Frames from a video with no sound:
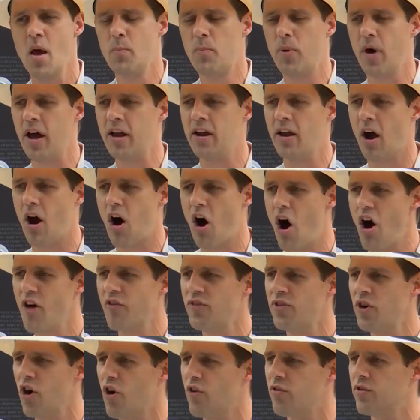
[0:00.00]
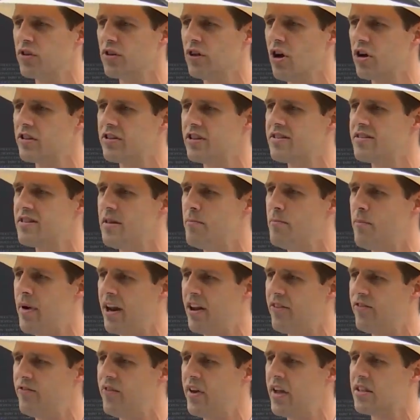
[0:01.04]
but often overlooked is the
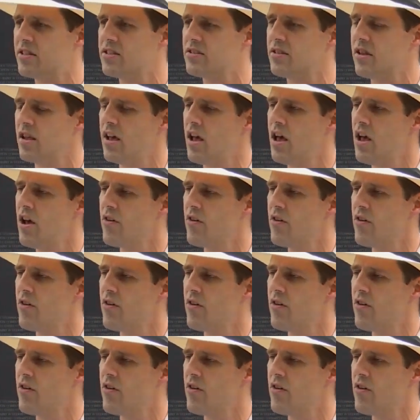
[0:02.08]
benefits